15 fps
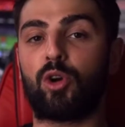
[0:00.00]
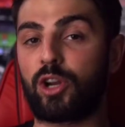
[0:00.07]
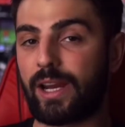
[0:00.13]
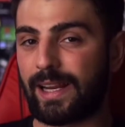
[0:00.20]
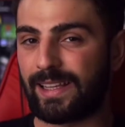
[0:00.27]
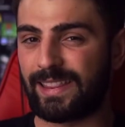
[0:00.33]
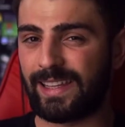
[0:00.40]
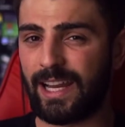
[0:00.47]
more
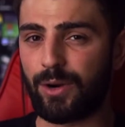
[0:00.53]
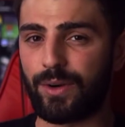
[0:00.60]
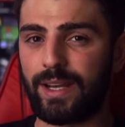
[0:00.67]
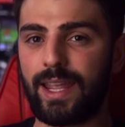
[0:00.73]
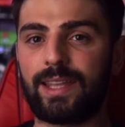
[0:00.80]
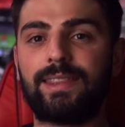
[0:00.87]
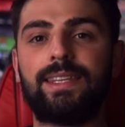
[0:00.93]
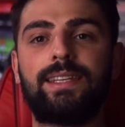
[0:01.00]

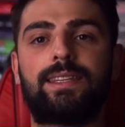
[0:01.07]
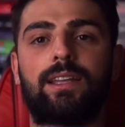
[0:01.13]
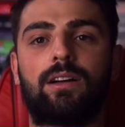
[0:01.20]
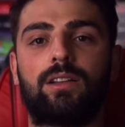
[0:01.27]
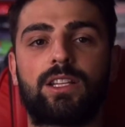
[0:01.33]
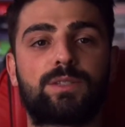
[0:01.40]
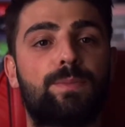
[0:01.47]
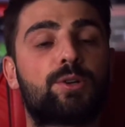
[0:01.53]
clarity and
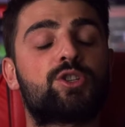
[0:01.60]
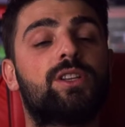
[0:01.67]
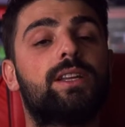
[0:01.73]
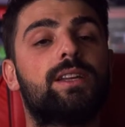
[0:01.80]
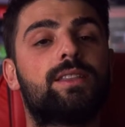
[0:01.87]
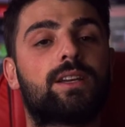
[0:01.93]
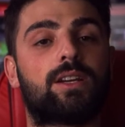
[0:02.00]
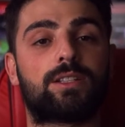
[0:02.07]
detail,
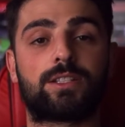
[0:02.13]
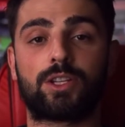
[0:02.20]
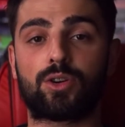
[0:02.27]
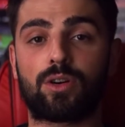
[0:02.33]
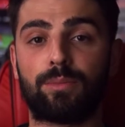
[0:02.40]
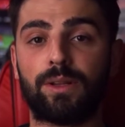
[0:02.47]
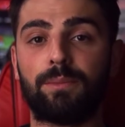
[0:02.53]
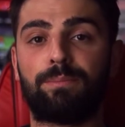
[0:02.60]
especially in the
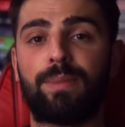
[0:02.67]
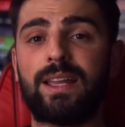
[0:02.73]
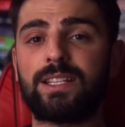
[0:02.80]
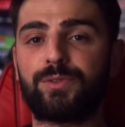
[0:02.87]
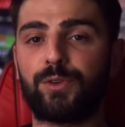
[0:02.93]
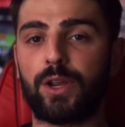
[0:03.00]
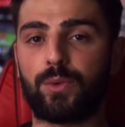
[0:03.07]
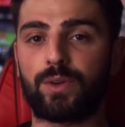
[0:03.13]
considerable
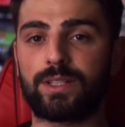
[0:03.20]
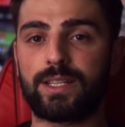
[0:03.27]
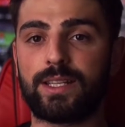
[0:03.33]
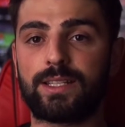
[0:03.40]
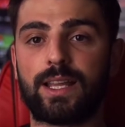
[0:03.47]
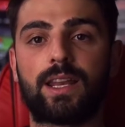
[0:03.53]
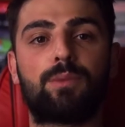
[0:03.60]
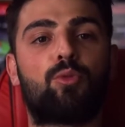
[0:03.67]
bass
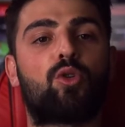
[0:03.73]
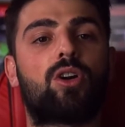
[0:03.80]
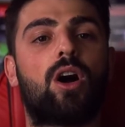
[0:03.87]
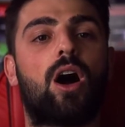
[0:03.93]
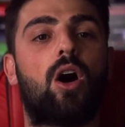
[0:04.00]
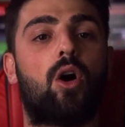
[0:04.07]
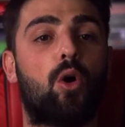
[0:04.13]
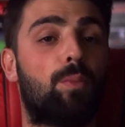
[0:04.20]
frequencies and a
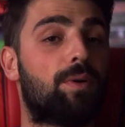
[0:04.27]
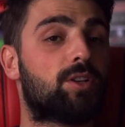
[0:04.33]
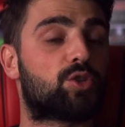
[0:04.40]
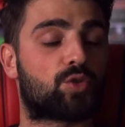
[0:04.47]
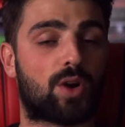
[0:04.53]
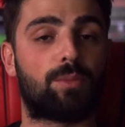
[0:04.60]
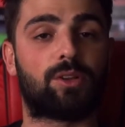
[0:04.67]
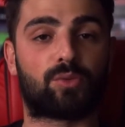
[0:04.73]
more open
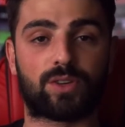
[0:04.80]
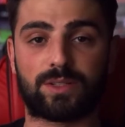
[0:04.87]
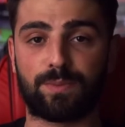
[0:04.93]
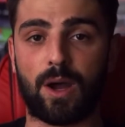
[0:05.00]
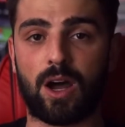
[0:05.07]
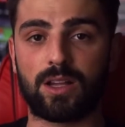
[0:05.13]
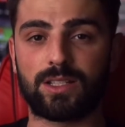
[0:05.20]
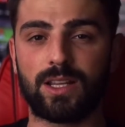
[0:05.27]
treble
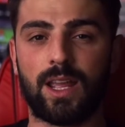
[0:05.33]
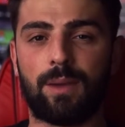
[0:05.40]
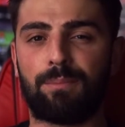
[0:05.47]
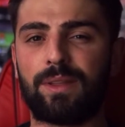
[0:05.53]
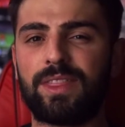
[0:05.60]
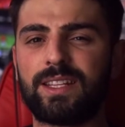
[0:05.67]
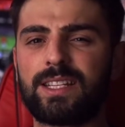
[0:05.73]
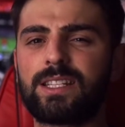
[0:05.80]
response,
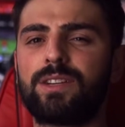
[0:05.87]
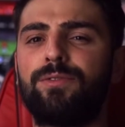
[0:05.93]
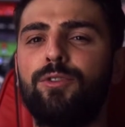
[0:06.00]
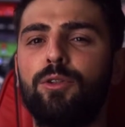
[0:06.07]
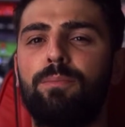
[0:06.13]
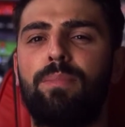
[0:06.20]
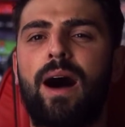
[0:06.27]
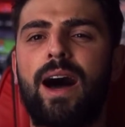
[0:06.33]
but this is a
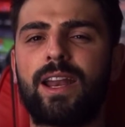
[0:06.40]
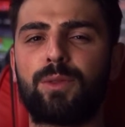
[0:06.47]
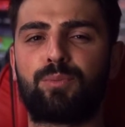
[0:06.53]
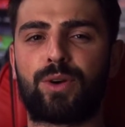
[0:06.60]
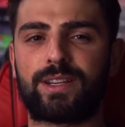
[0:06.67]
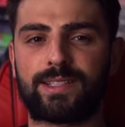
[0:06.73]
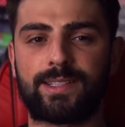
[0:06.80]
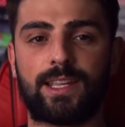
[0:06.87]
full-bodied
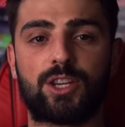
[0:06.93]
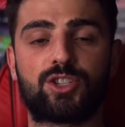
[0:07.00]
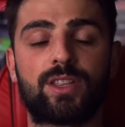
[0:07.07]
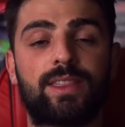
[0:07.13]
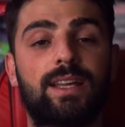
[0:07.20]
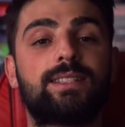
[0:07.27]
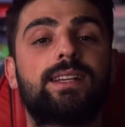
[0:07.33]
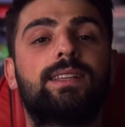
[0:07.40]

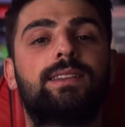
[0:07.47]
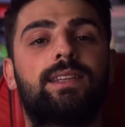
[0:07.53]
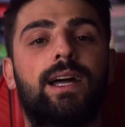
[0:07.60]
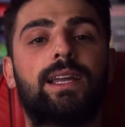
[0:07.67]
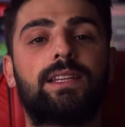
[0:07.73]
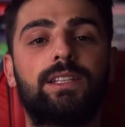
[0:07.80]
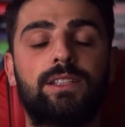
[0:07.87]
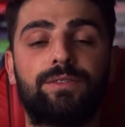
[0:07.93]
presentation that's
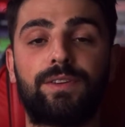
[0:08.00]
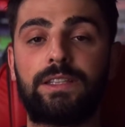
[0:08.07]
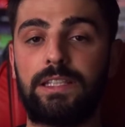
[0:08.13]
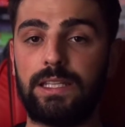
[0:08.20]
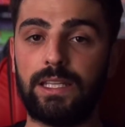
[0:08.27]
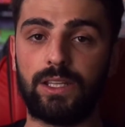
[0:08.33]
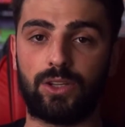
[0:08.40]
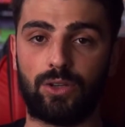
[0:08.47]
unlikely to
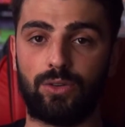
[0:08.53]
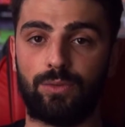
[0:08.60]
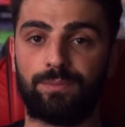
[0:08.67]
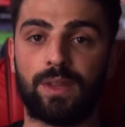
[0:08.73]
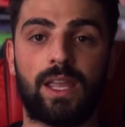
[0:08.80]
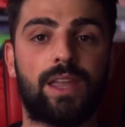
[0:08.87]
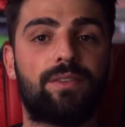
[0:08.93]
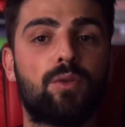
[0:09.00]
fatigue you,
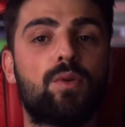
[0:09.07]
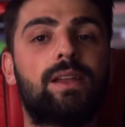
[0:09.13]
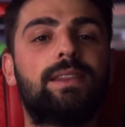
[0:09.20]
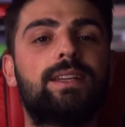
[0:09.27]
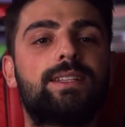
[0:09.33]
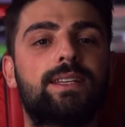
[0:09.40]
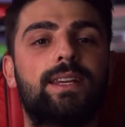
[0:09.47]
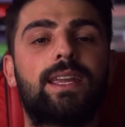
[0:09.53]
even when
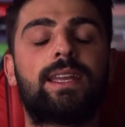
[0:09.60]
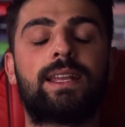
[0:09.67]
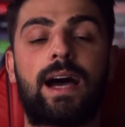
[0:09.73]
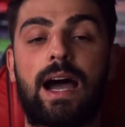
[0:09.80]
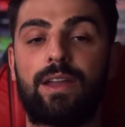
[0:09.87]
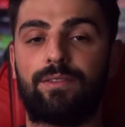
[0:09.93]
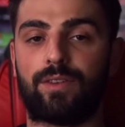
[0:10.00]
listening at high